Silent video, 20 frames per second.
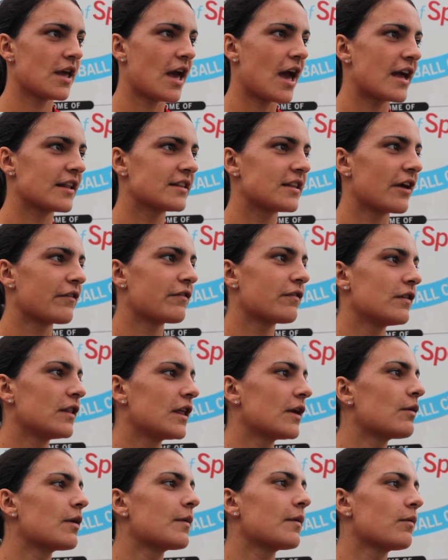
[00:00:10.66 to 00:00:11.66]
Yeah,
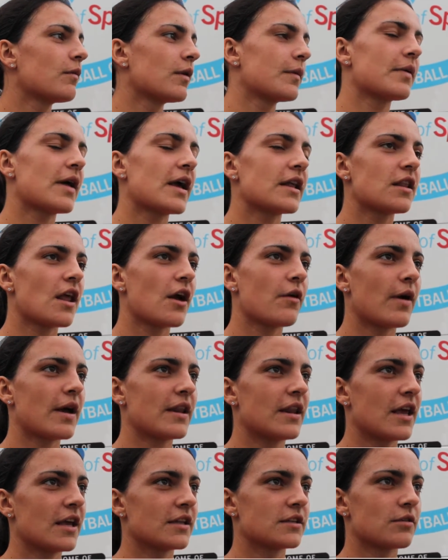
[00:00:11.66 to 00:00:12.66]
definitely. We played nowhere
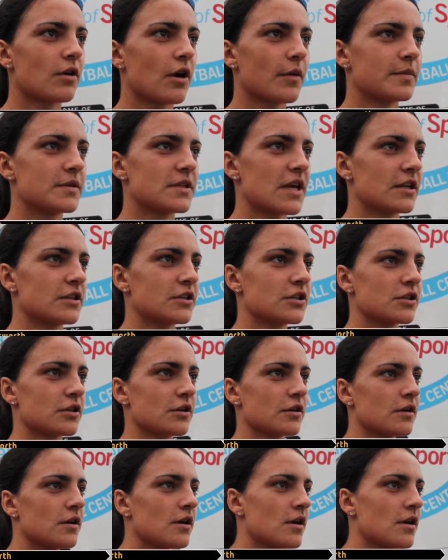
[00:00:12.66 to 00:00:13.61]
near to our potential.